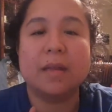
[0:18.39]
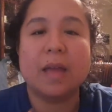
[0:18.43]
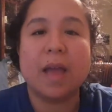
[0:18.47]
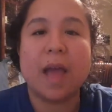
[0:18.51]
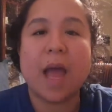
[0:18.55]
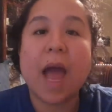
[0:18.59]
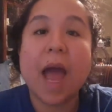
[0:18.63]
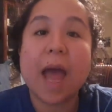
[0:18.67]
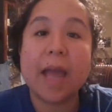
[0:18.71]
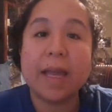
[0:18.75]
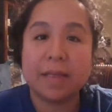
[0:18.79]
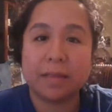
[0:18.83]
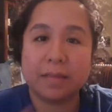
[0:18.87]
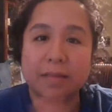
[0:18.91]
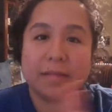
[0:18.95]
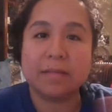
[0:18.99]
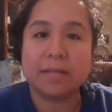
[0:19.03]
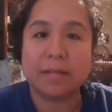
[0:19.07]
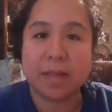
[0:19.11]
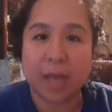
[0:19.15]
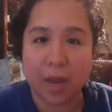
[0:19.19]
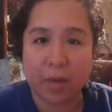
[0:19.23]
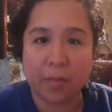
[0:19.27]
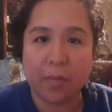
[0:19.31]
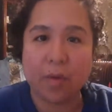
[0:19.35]
I
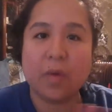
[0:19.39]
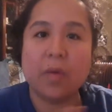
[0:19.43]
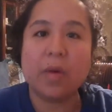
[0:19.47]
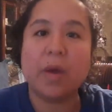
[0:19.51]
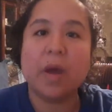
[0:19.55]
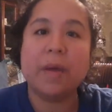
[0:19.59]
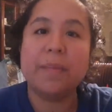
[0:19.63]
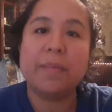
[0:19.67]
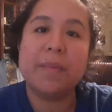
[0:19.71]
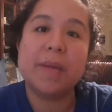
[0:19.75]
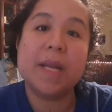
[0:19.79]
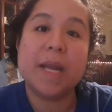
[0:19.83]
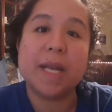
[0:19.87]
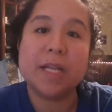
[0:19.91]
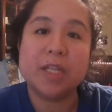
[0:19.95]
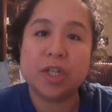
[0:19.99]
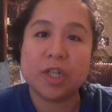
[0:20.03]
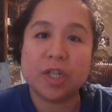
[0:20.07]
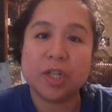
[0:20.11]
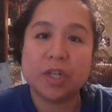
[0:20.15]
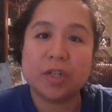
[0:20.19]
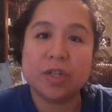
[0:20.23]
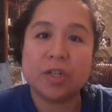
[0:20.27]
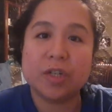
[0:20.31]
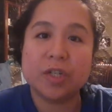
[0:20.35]
woke up and I
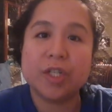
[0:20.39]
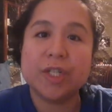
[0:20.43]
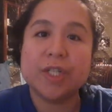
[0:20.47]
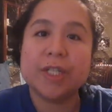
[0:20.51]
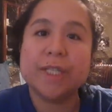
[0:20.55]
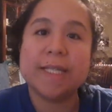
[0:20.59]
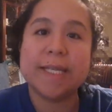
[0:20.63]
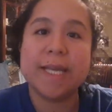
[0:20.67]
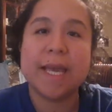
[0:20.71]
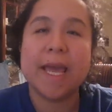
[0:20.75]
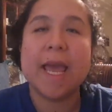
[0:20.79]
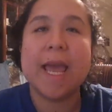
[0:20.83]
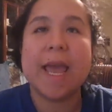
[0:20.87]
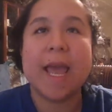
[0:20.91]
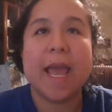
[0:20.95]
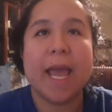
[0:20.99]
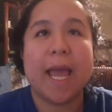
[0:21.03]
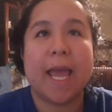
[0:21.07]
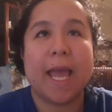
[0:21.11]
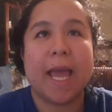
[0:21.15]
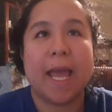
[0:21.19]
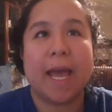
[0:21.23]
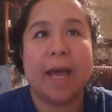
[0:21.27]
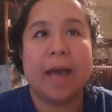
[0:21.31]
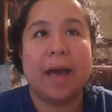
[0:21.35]
journaled.
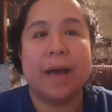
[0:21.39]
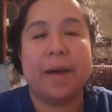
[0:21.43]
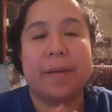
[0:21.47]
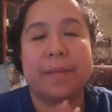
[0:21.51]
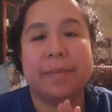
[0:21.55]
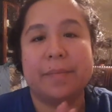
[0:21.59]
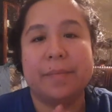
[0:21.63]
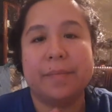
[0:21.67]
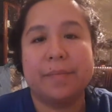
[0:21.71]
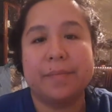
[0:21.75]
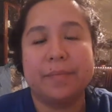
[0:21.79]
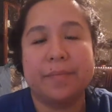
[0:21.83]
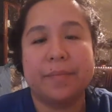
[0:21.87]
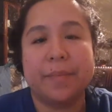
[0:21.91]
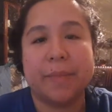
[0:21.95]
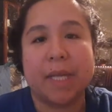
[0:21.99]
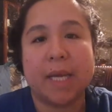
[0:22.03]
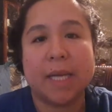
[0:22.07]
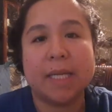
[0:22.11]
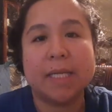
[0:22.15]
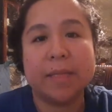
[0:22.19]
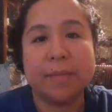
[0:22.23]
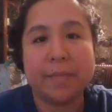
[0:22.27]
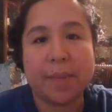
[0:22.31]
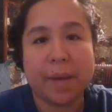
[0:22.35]
I
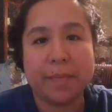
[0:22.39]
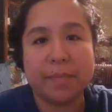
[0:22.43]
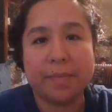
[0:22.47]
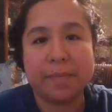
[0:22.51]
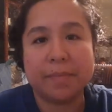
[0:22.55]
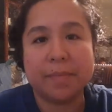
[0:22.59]
did my